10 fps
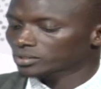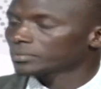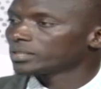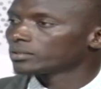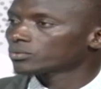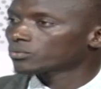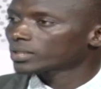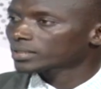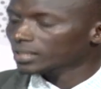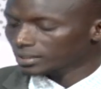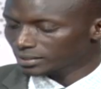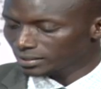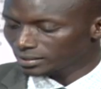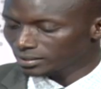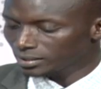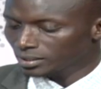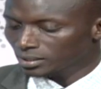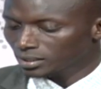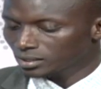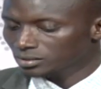I mean, what are they,
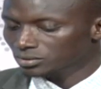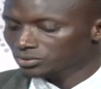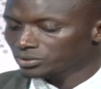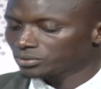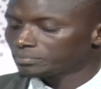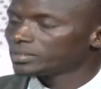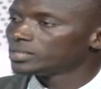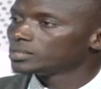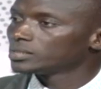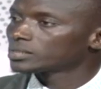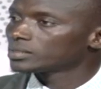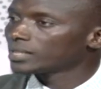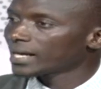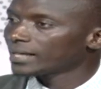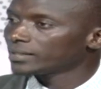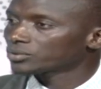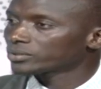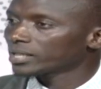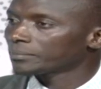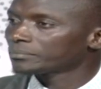and could you please dilate
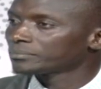on them?